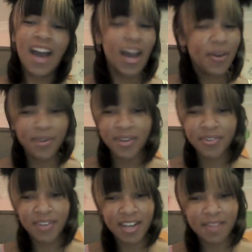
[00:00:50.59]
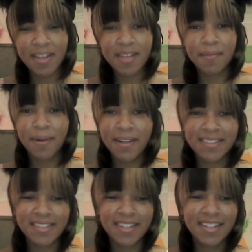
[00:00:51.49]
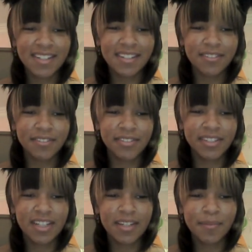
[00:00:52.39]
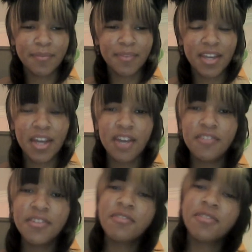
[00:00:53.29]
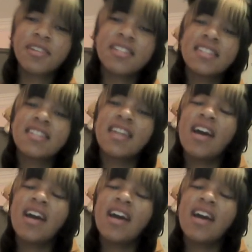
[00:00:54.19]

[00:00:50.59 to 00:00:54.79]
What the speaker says: I wouldn't recommend pawstar for a few different reasons.